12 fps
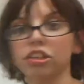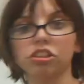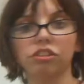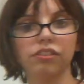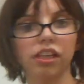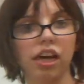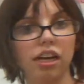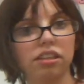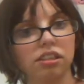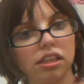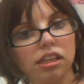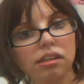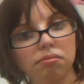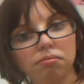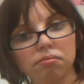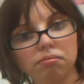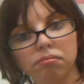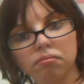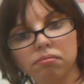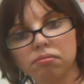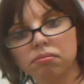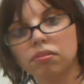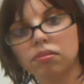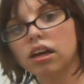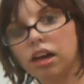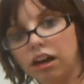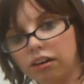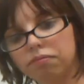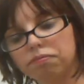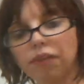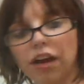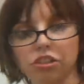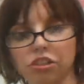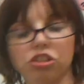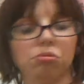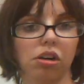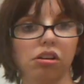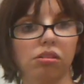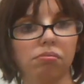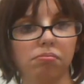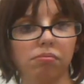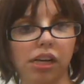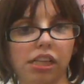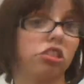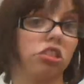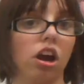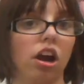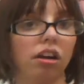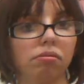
velocity, how fast you were at the start,